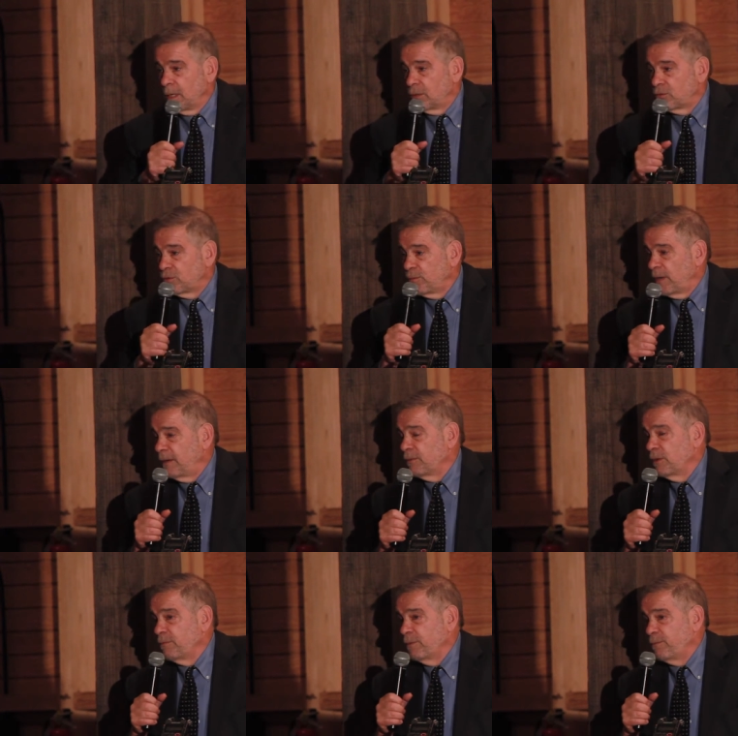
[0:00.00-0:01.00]
And
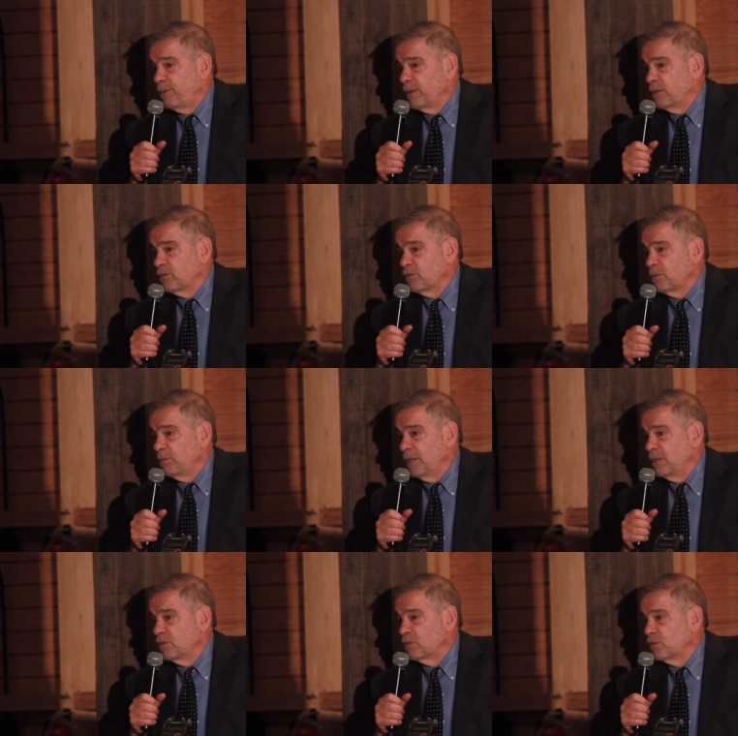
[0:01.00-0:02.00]
survival of the fittest
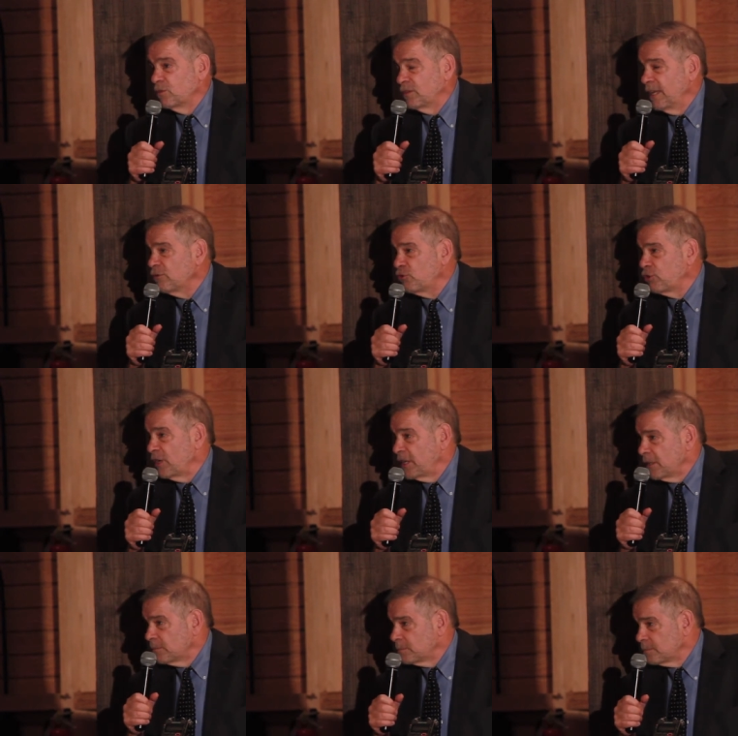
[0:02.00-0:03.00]
means
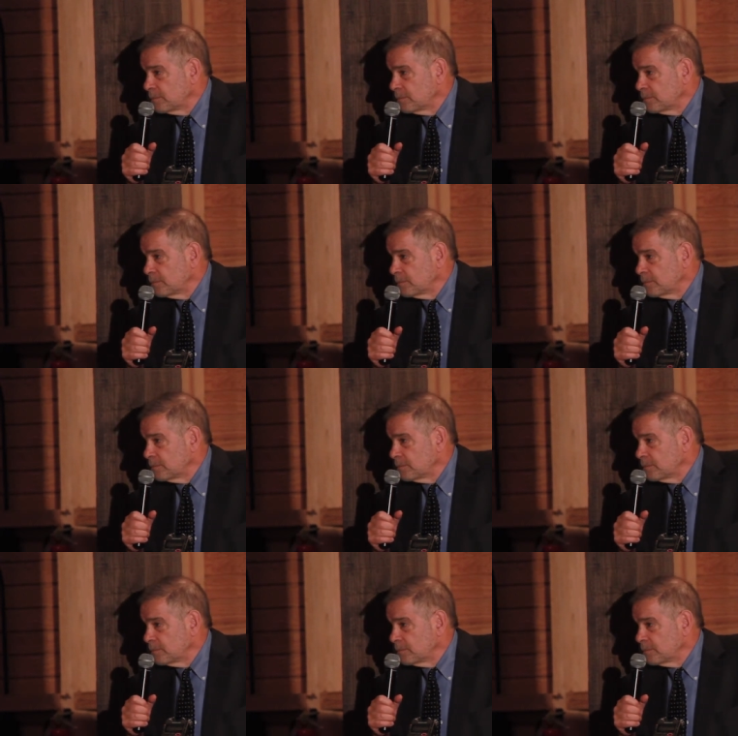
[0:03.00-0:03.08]
essentially